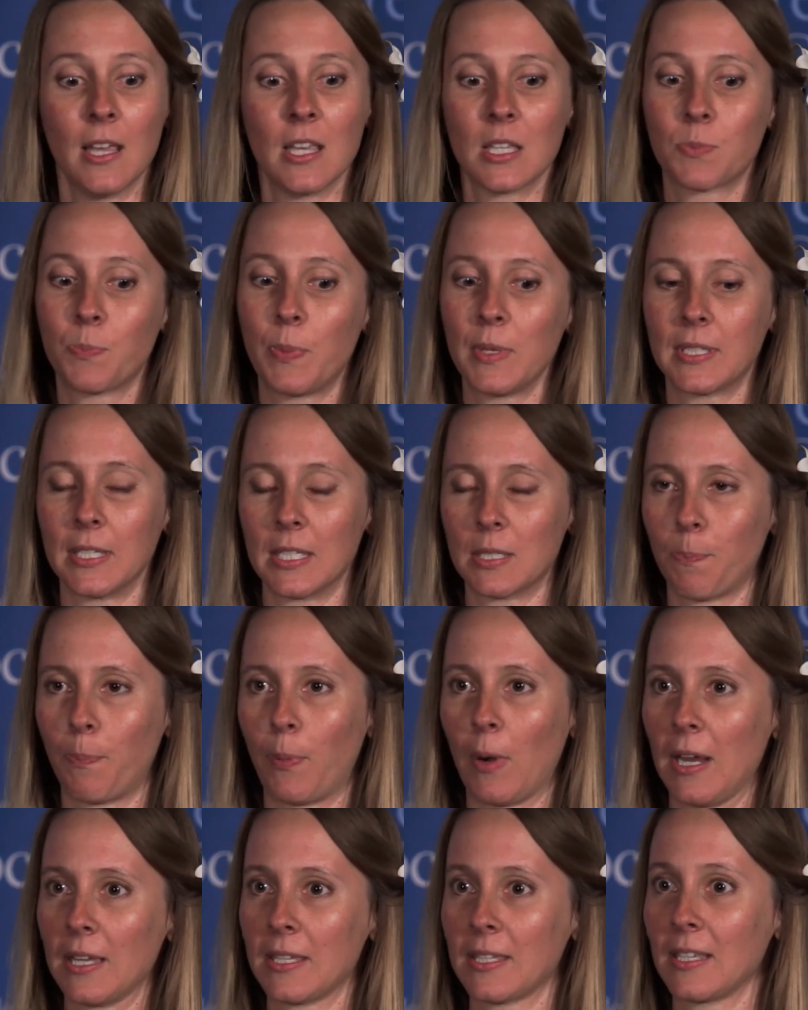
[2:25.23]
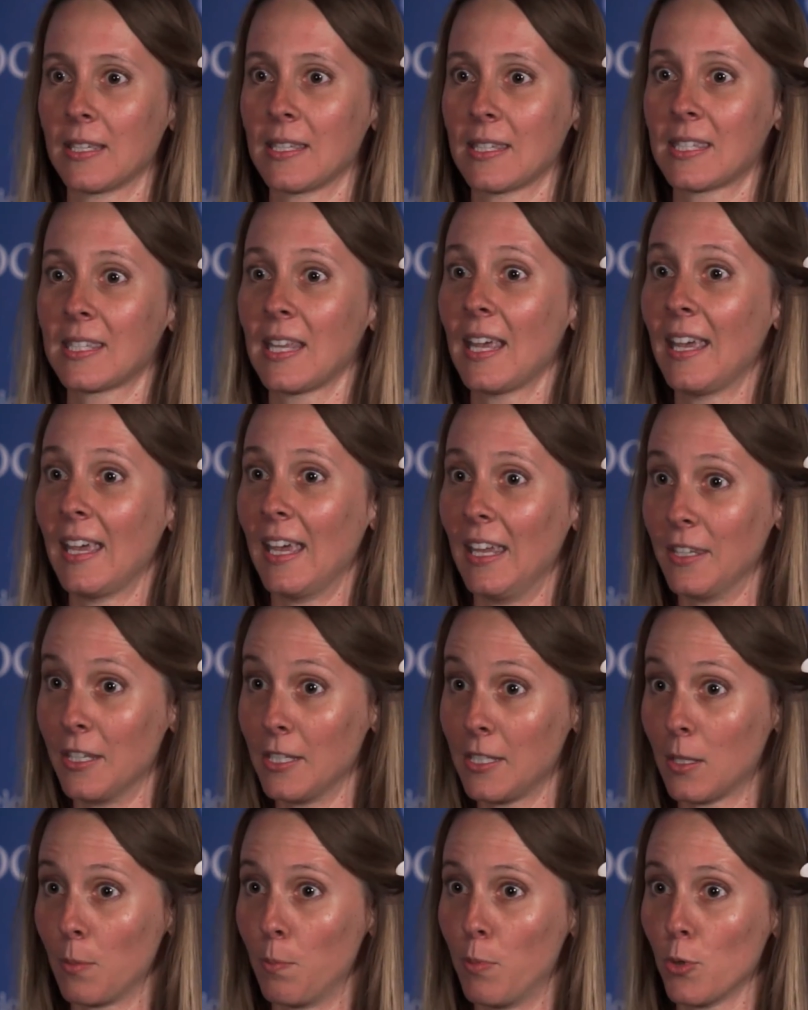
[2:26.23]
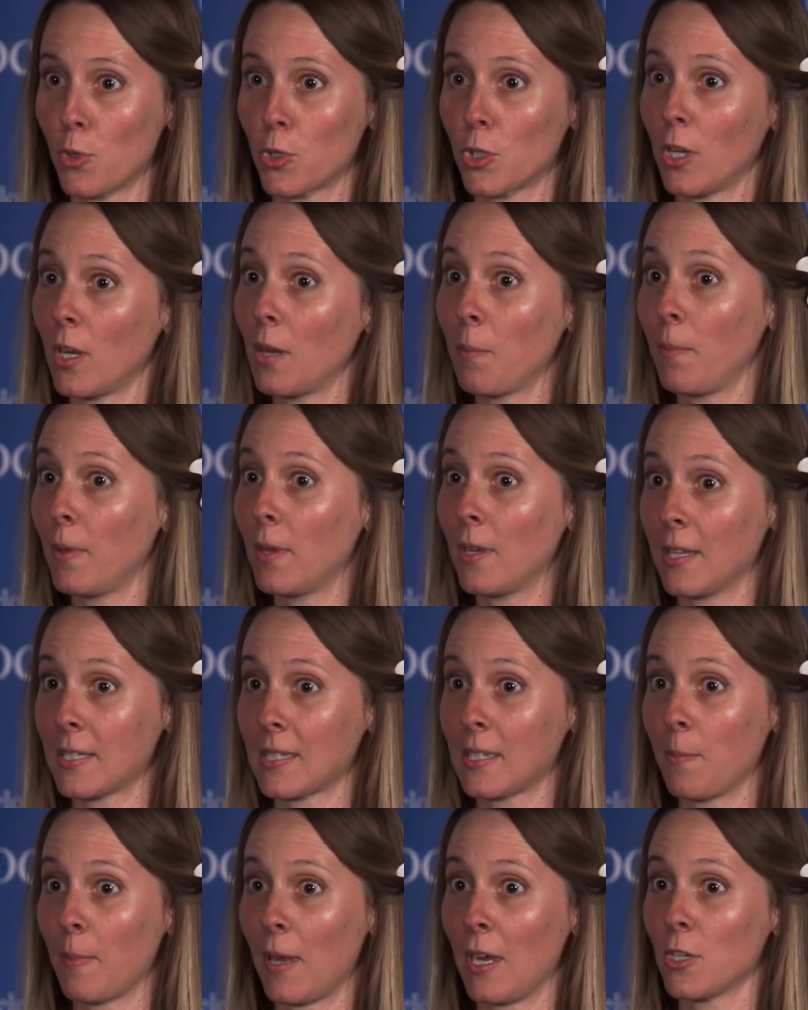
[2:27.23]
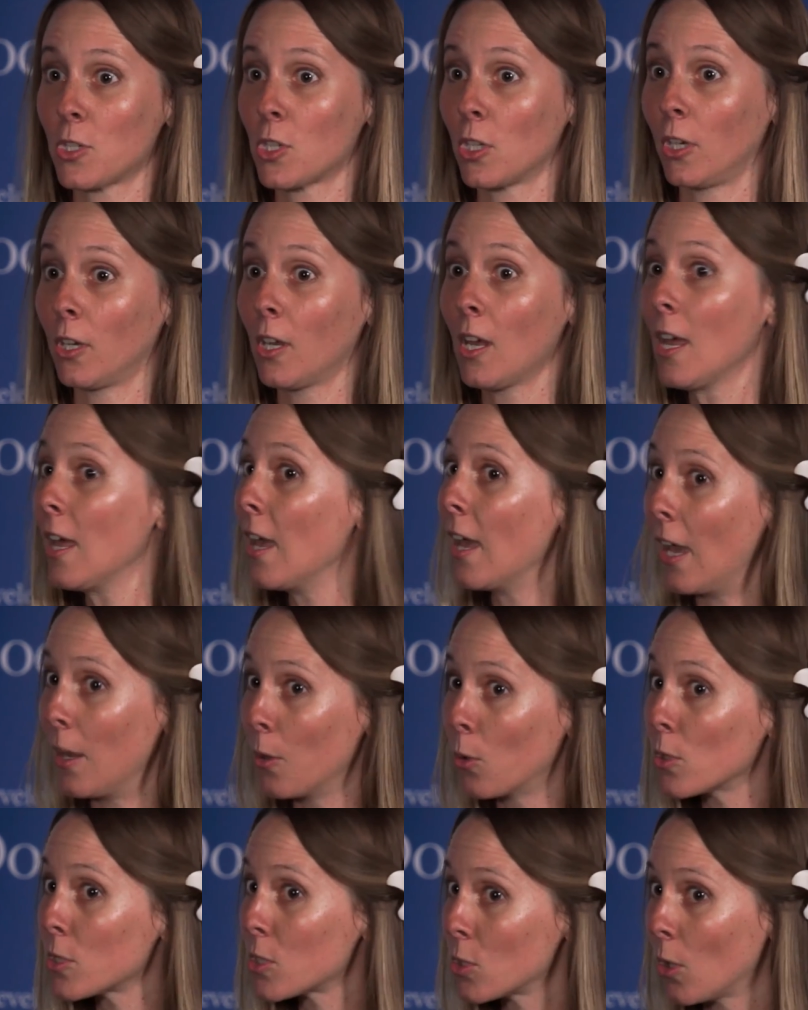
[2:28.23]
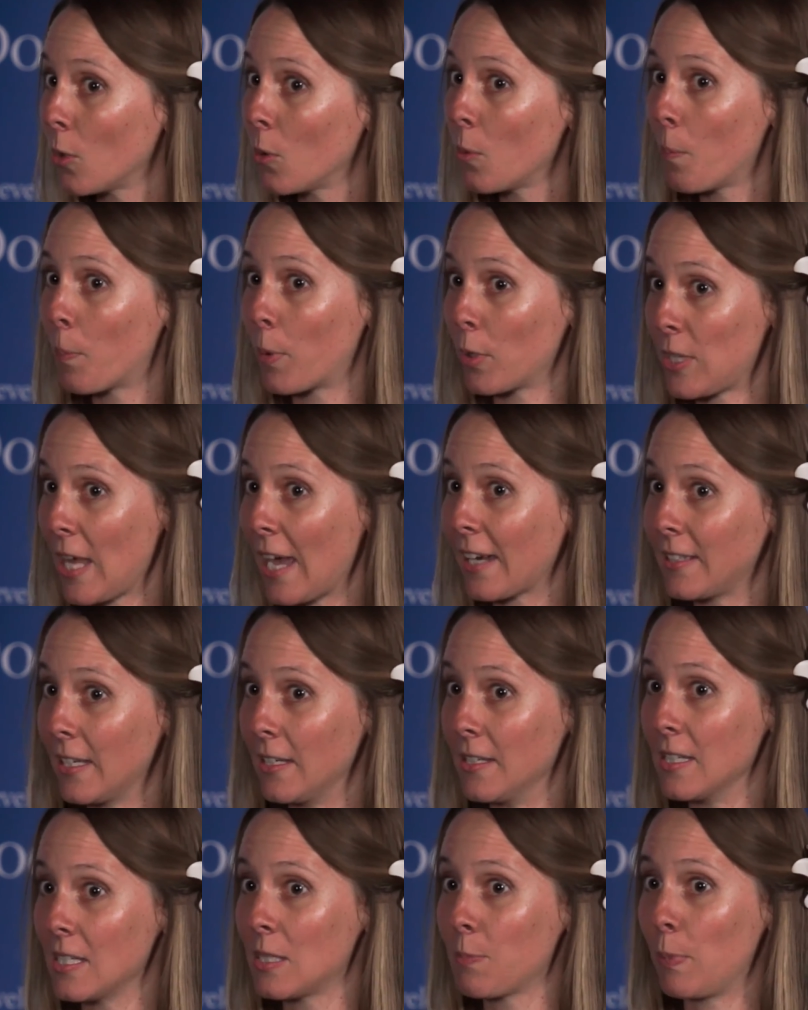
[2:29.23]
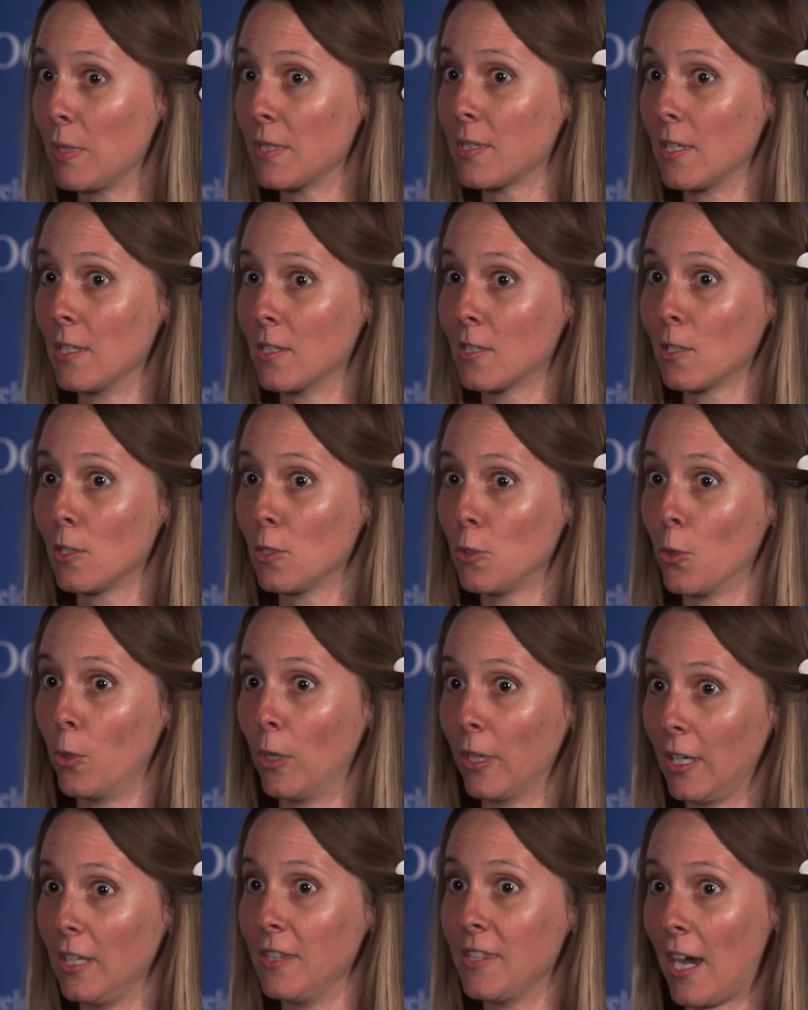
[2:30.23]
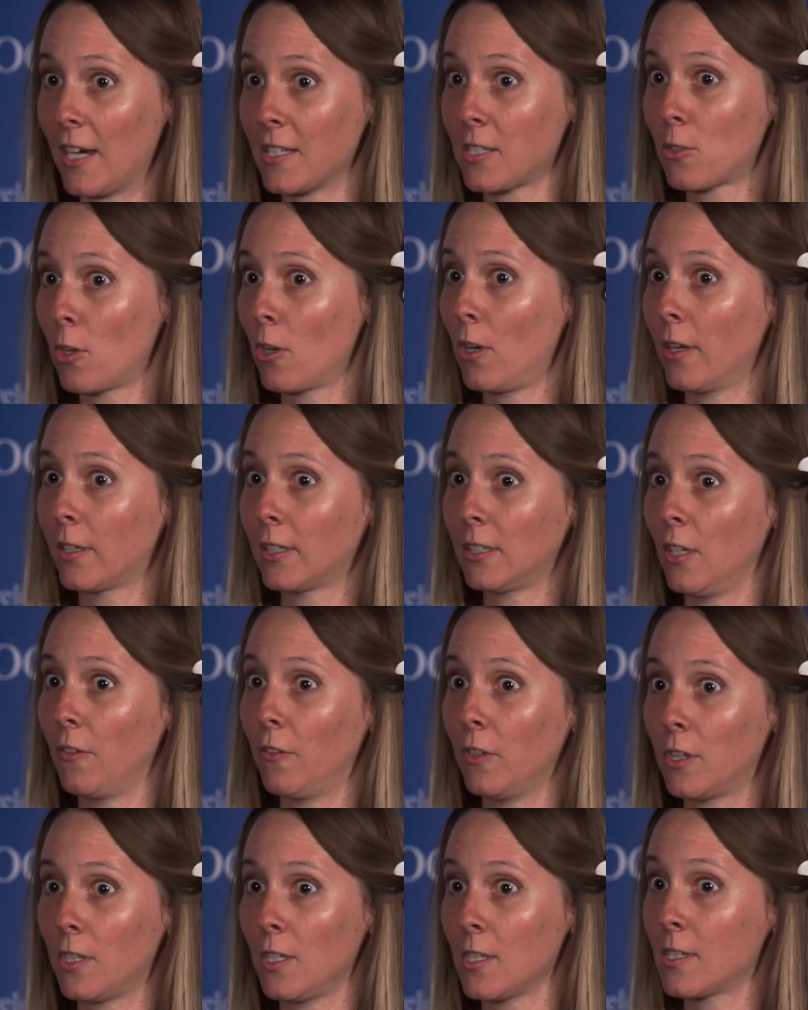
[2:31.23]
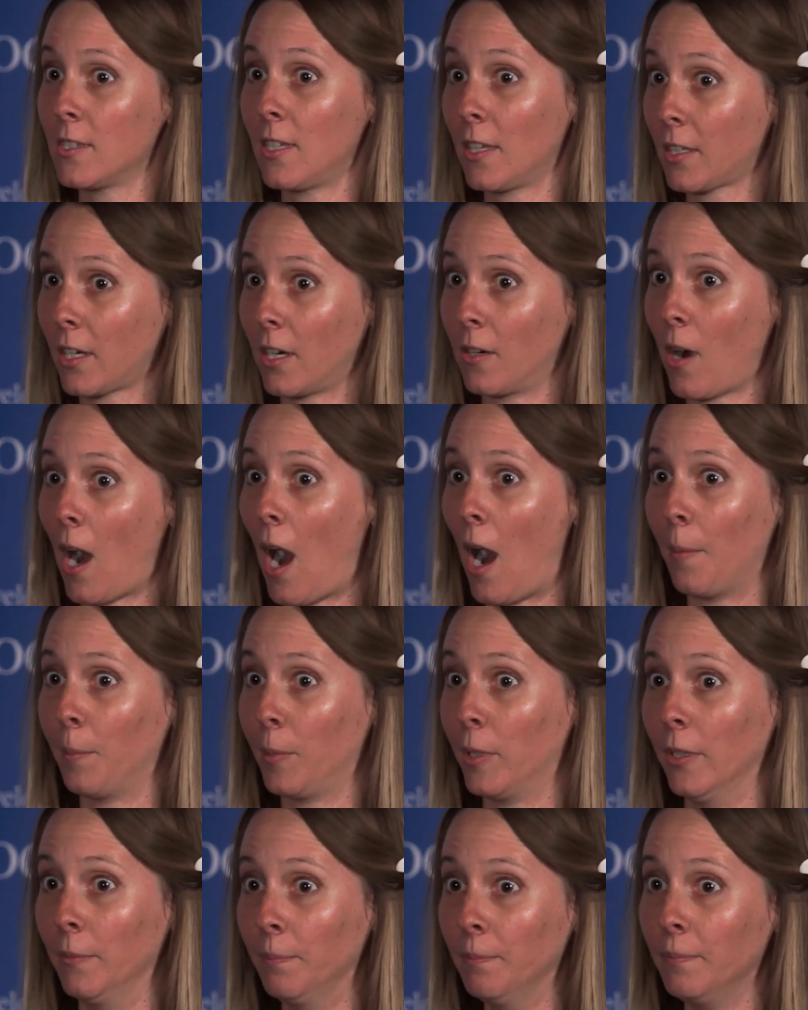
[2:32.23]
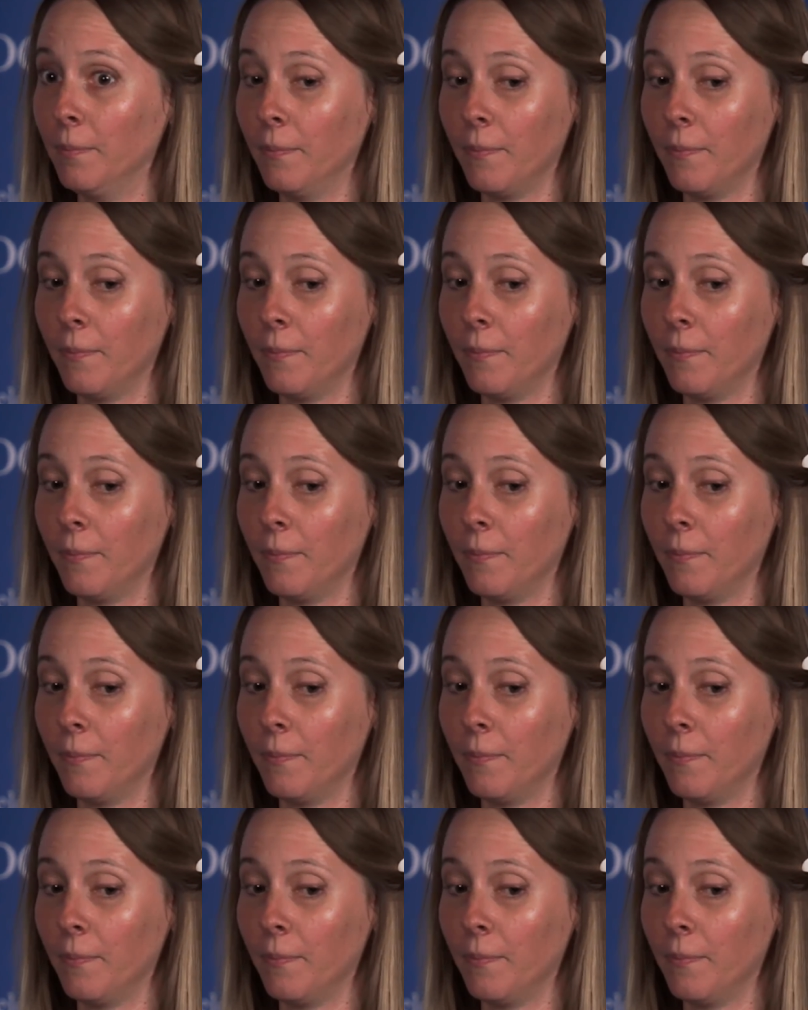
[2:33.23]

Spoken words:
species presence and distribution estimation, and also protecting these species during industrial activities that can harm them.